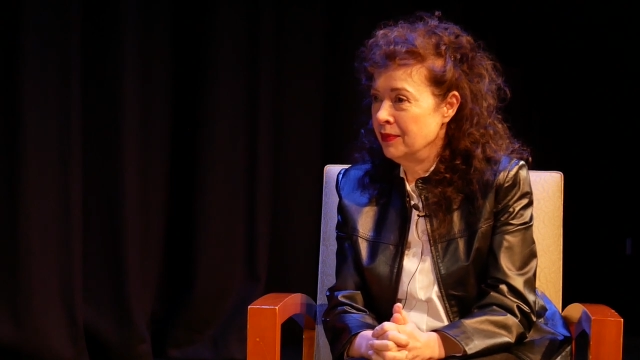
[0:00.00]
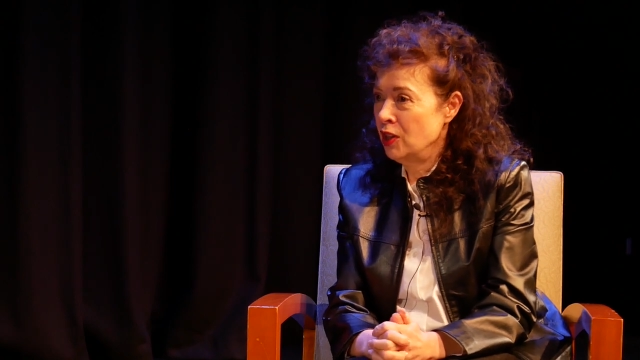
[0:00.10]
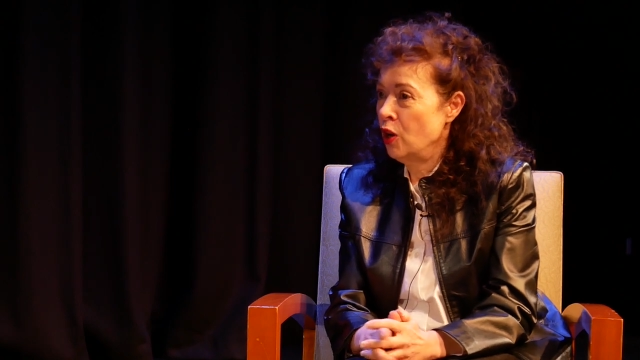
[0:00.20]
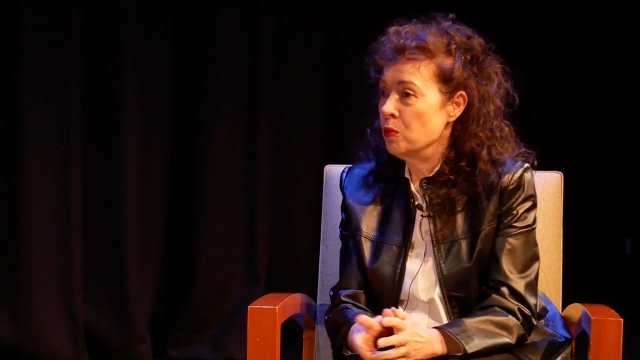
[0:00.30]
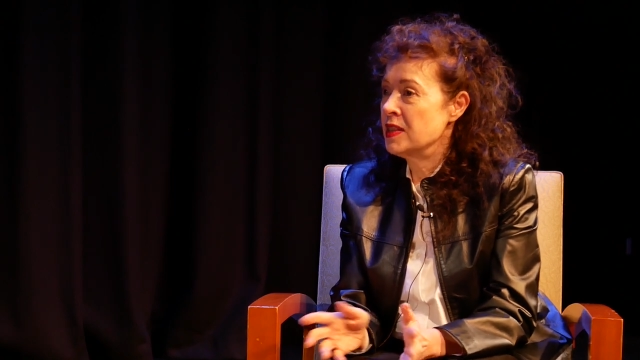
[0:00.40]

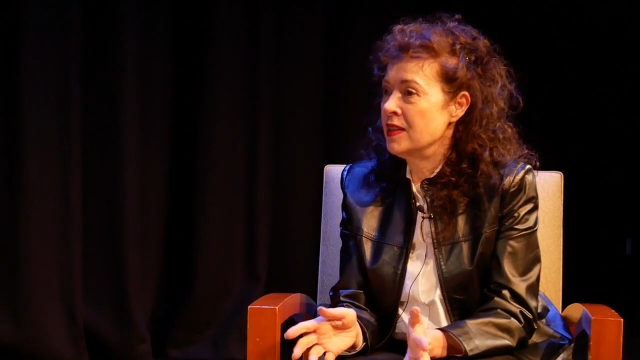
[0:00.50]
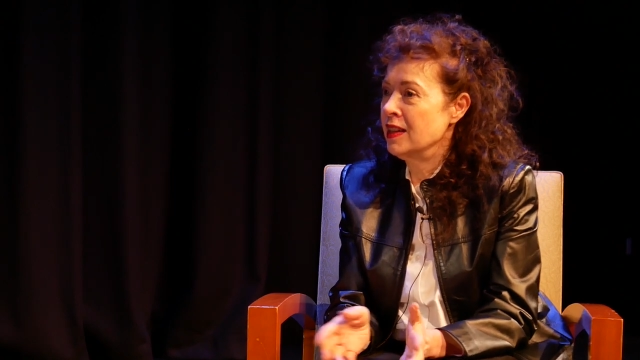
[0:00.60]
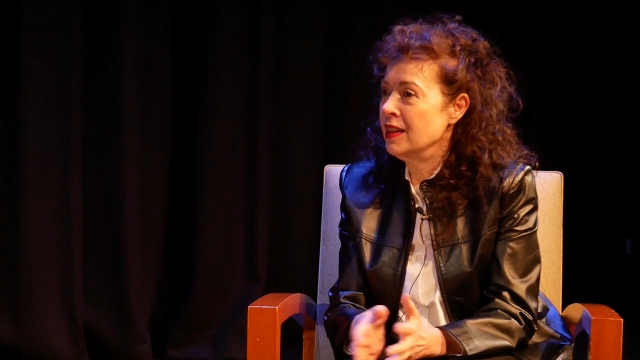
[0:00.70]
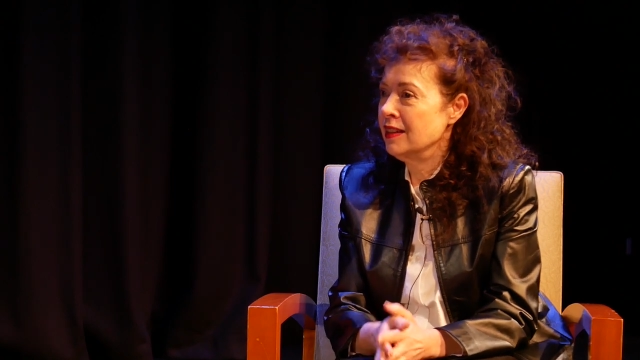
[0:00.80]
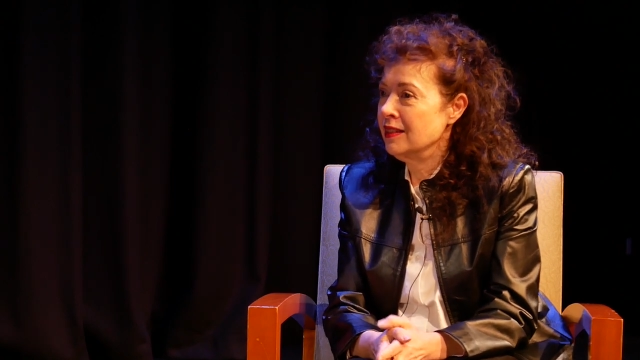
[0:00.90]
I was
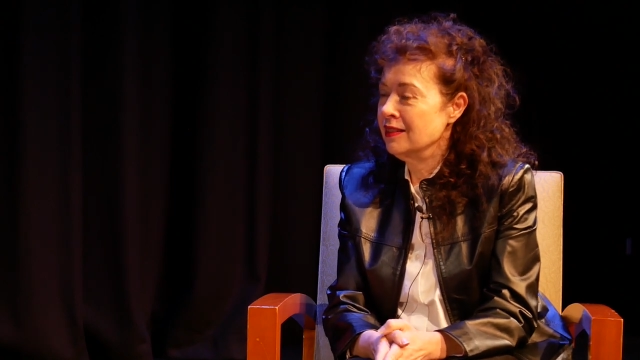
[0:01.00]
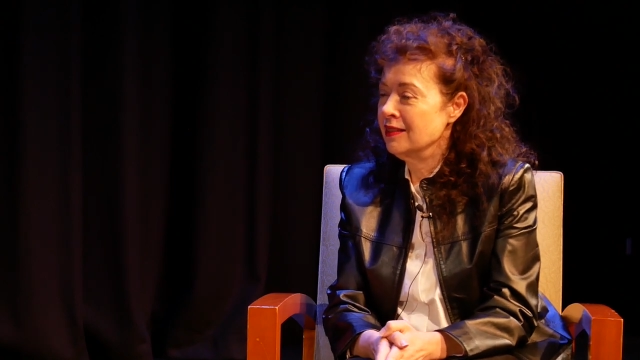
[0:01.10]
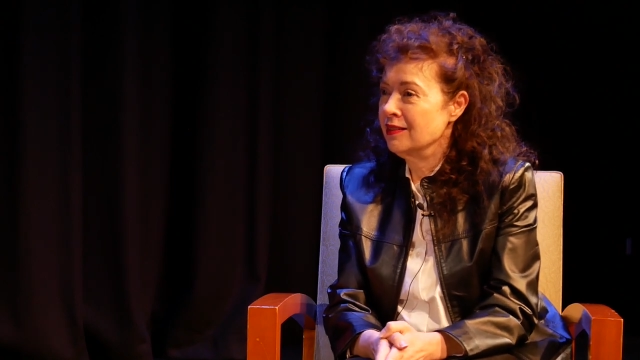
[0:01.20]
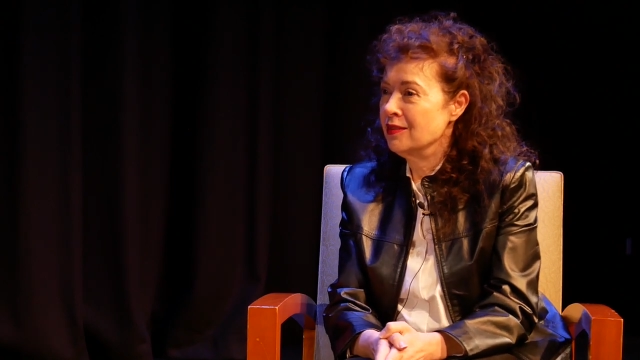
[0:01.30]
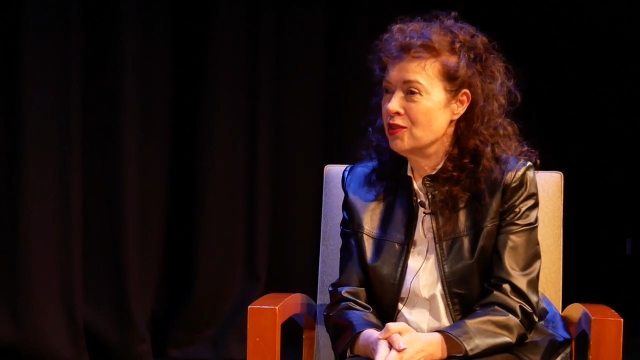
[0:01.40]
there
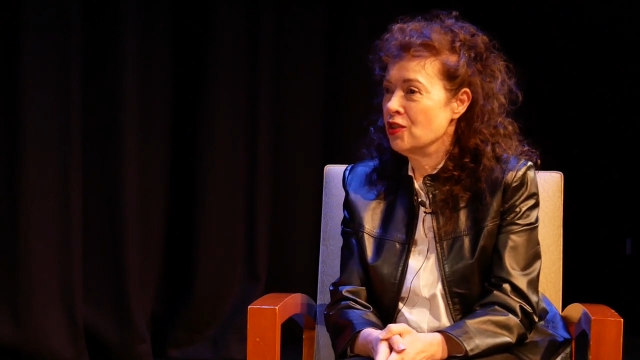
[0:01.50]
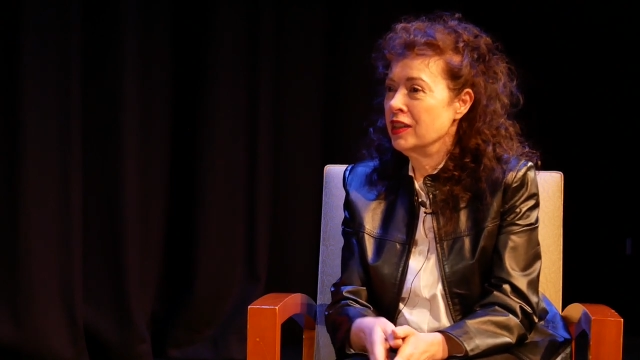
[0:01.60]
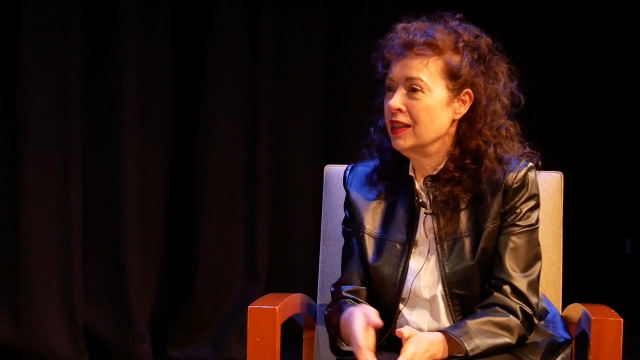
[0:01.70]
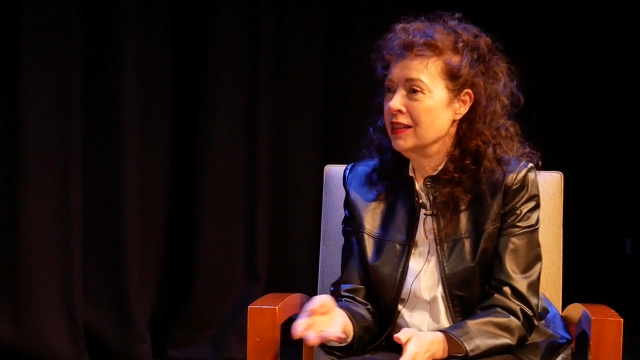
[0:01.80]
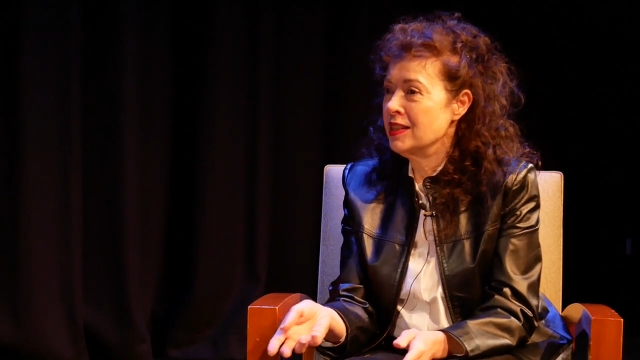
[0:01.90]

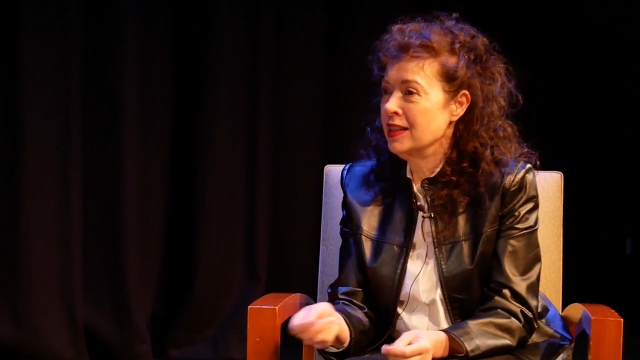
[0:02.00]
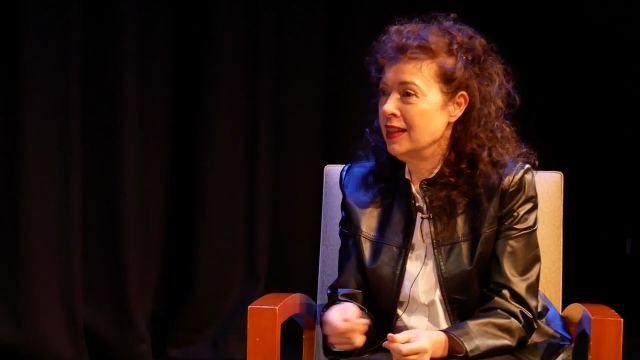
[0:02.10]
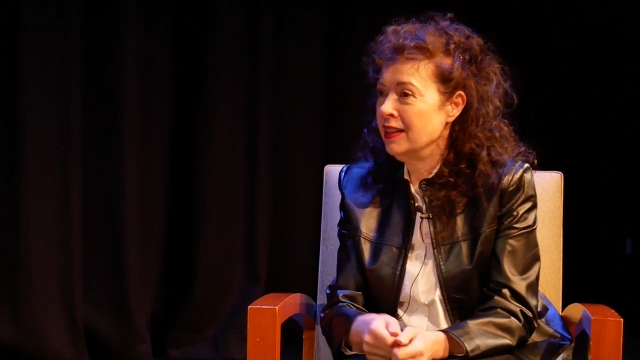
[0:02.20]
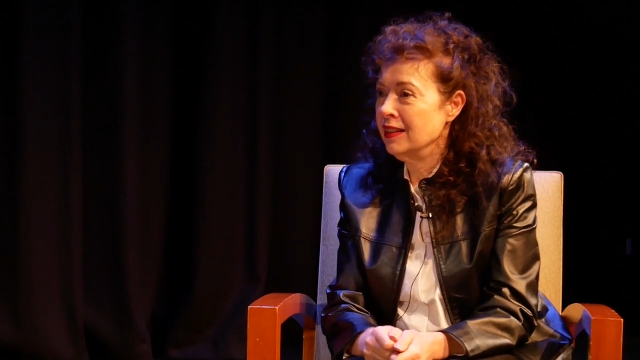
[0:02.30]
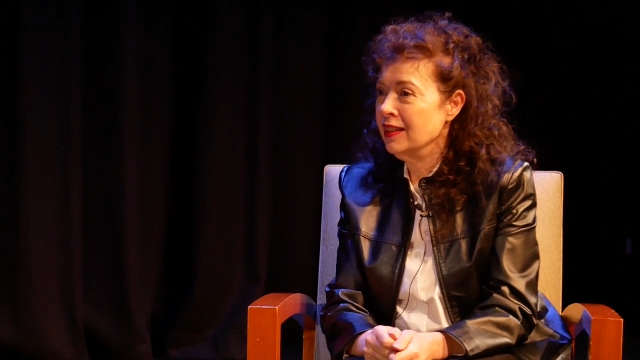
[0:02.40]
drinking
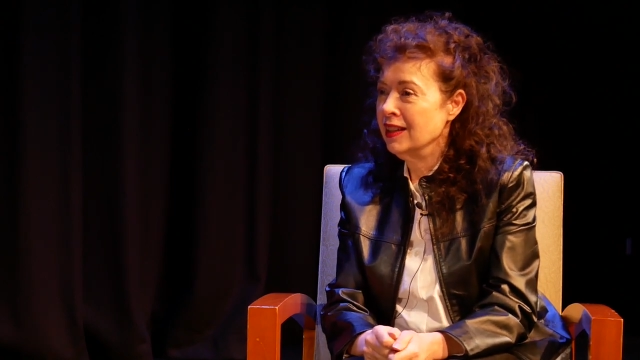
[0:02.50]
tea.